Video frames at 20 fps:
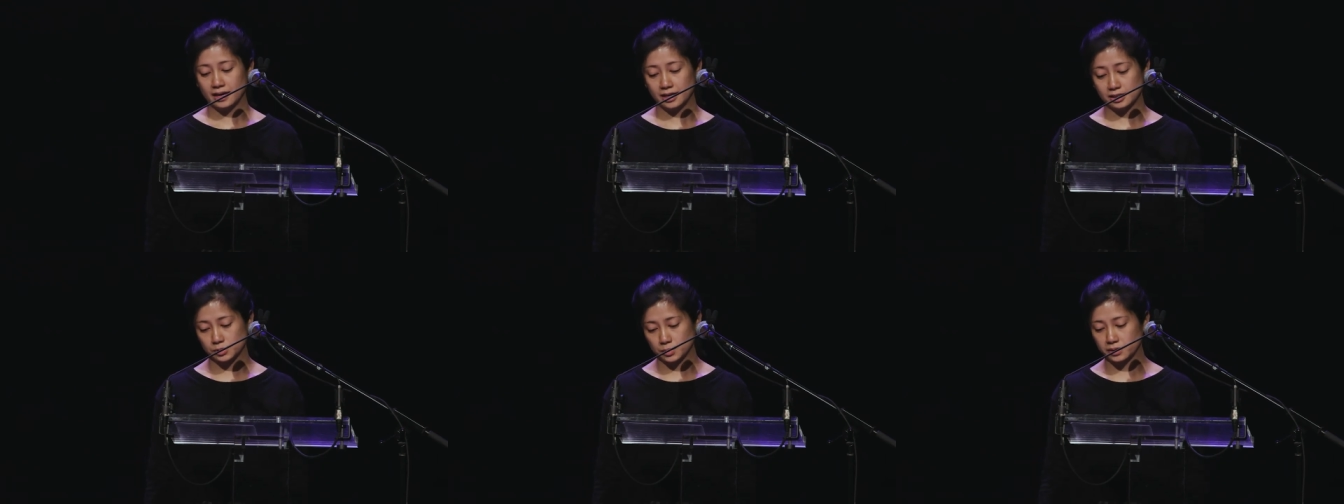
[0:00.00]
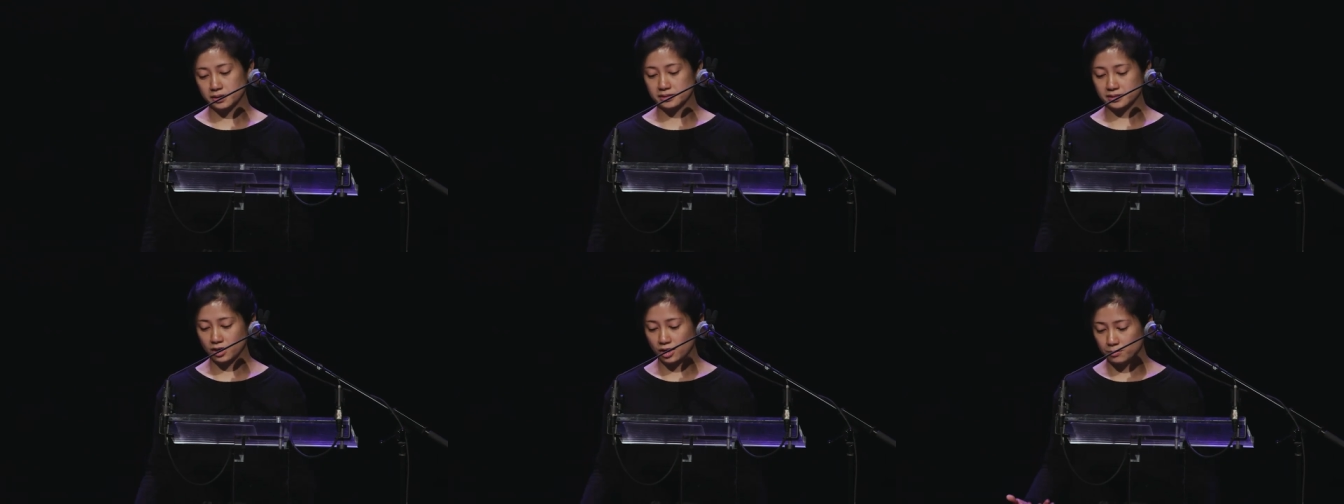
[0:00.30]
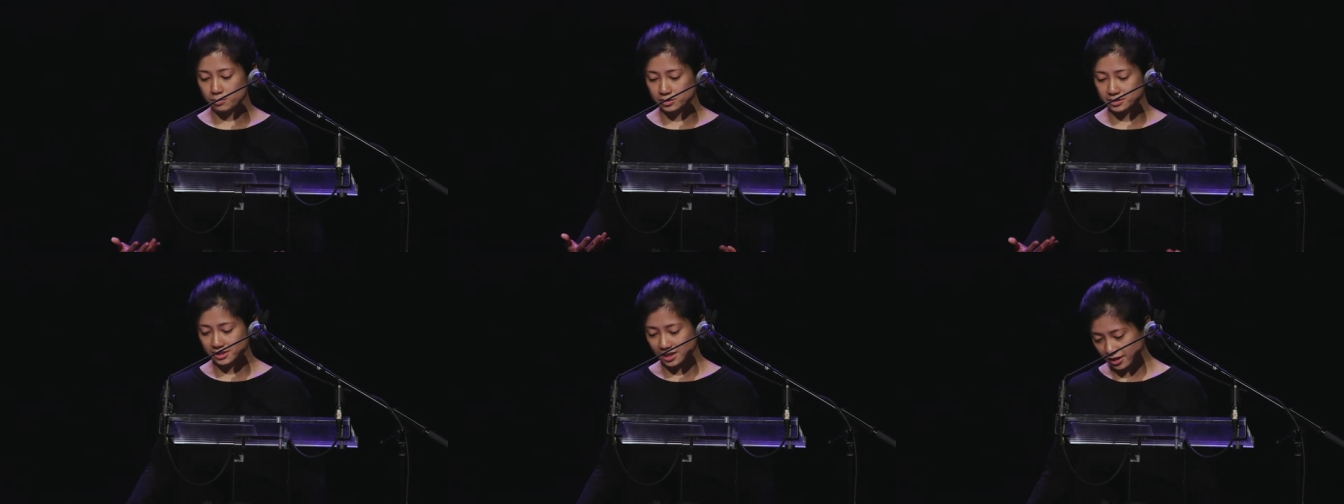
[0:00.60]
as well as
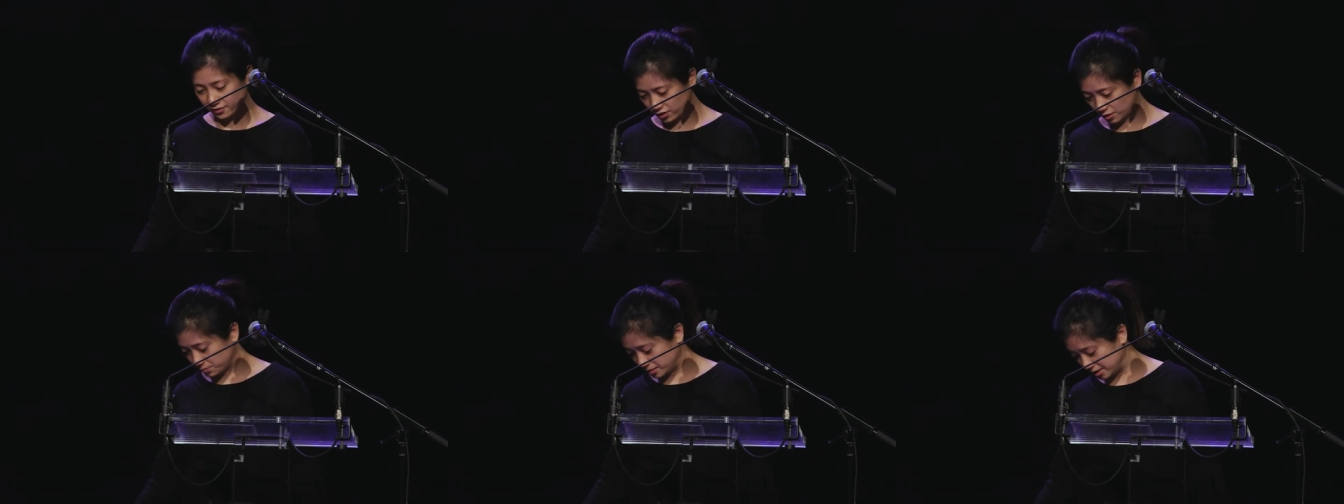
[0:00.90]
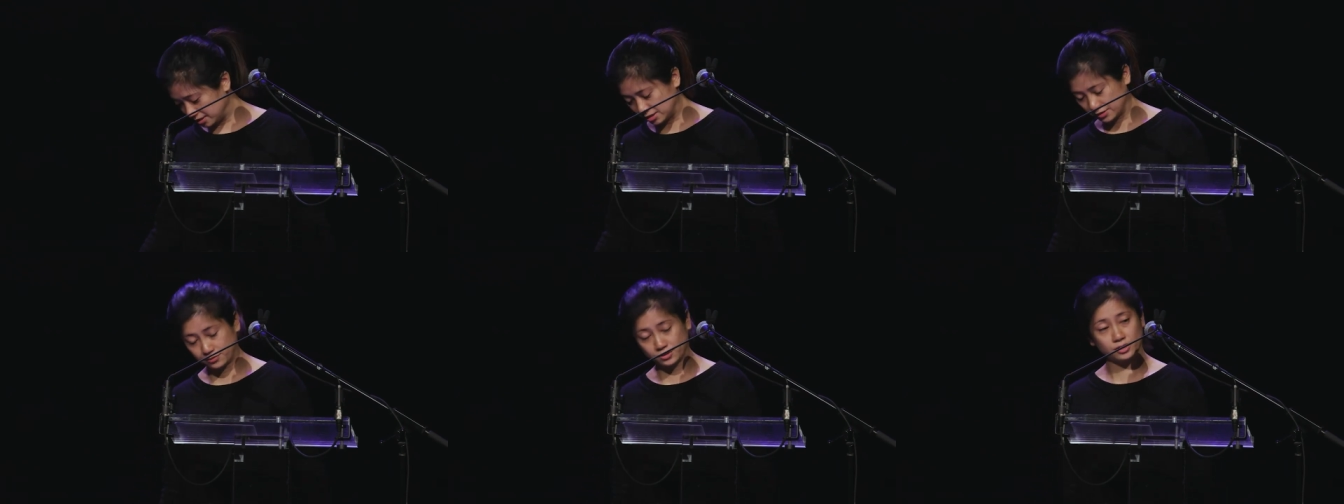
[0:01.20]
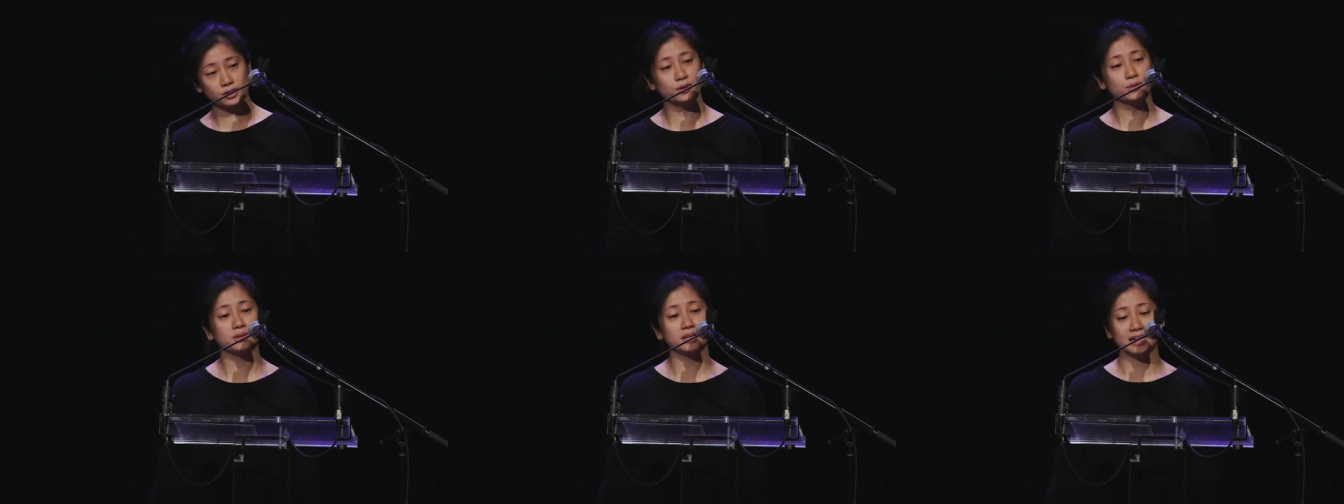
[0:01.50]
almost every piece of
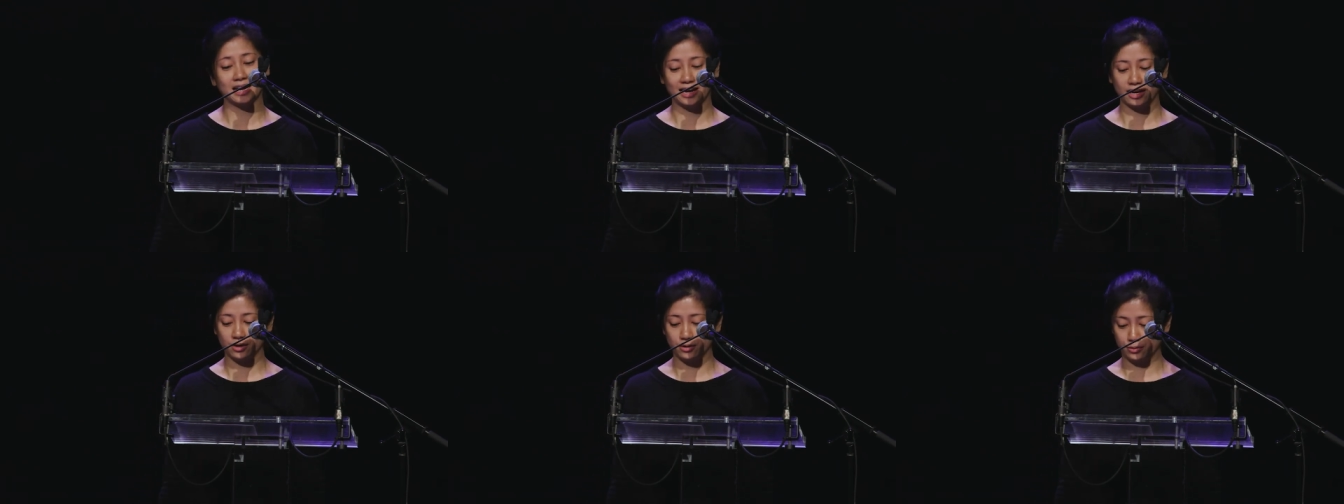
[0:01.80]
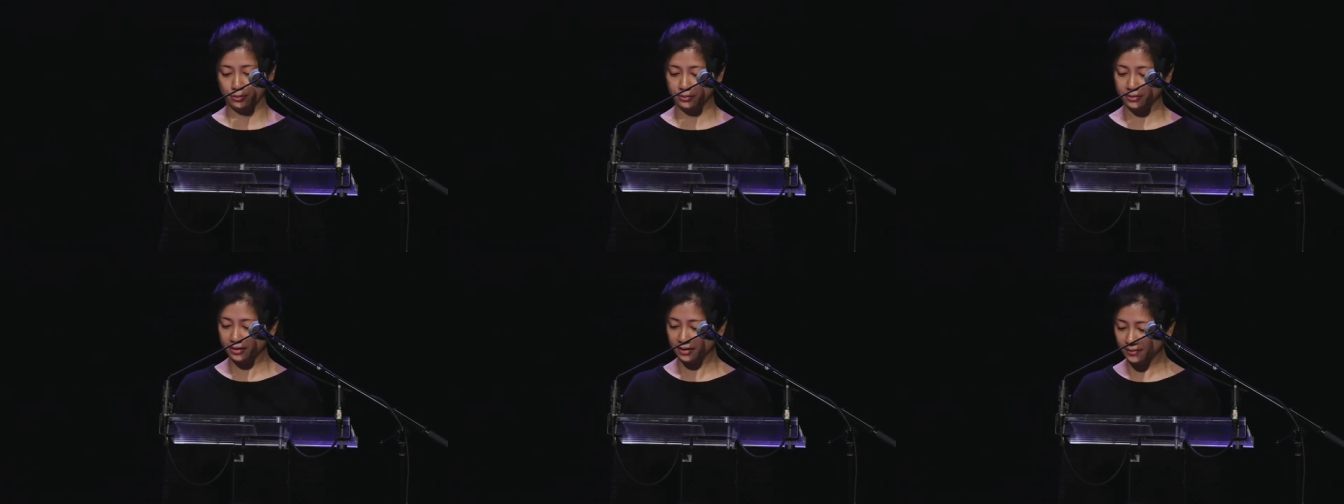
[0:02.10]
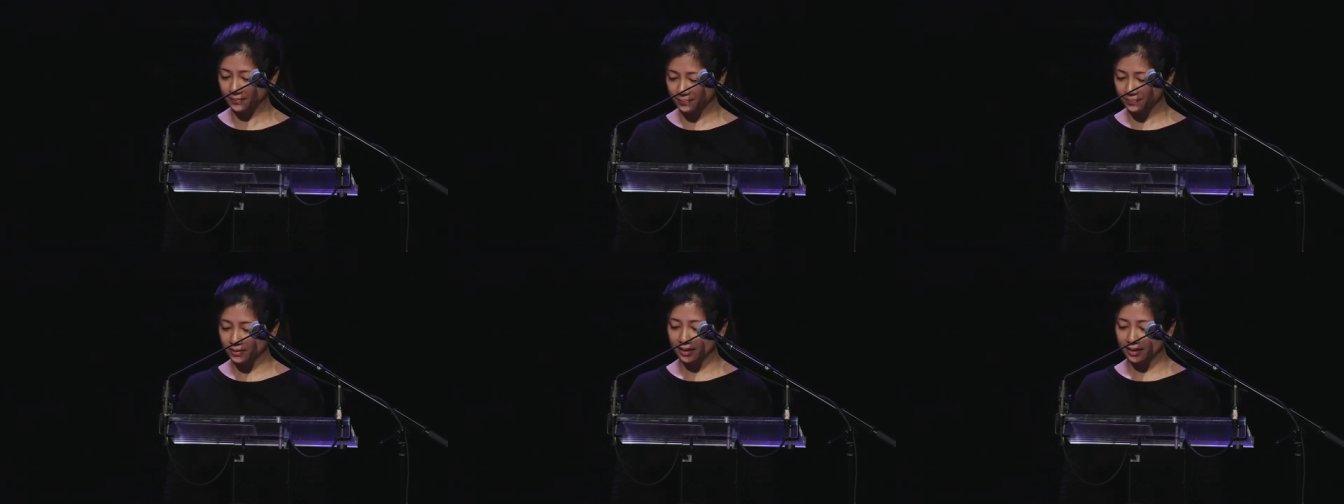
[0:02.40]
clothing I own,